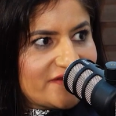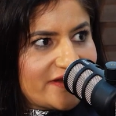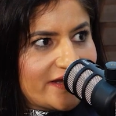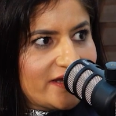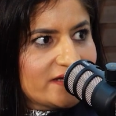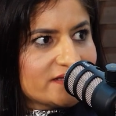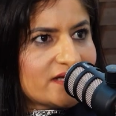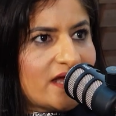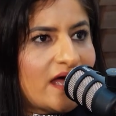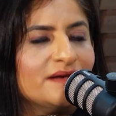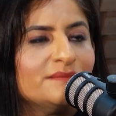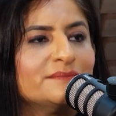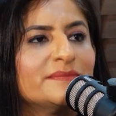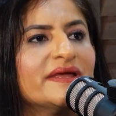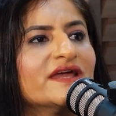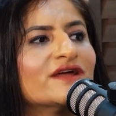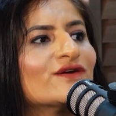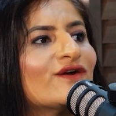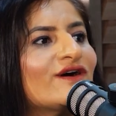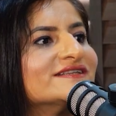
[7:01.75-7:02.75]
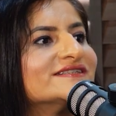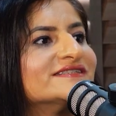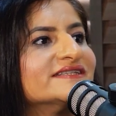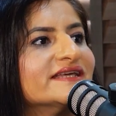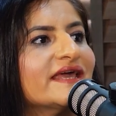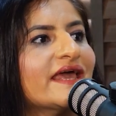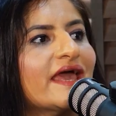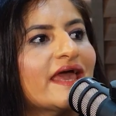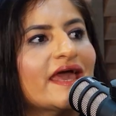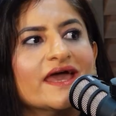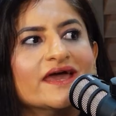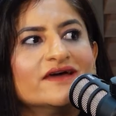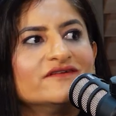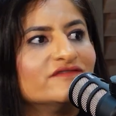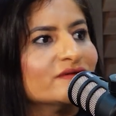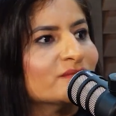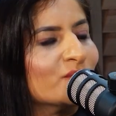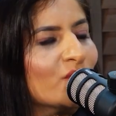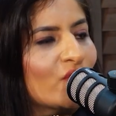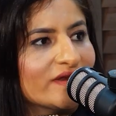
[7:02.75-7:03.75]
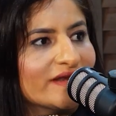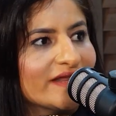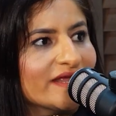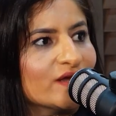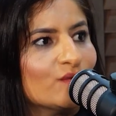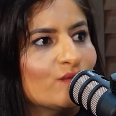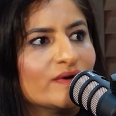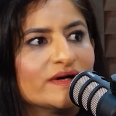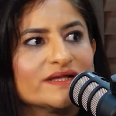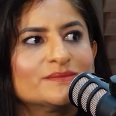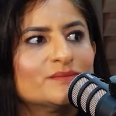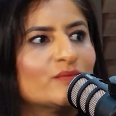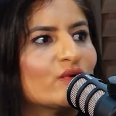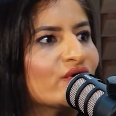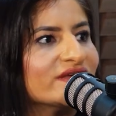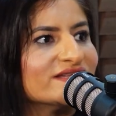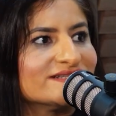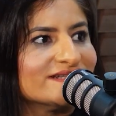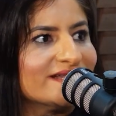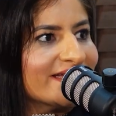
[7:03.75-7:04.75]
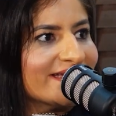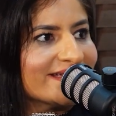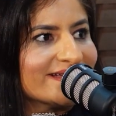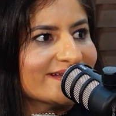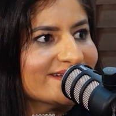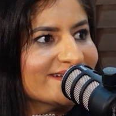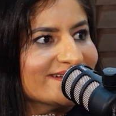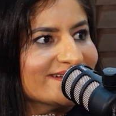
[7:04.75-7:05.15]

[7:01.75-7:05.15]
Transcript: Wade and Big Rossi every morning. What are the boys like?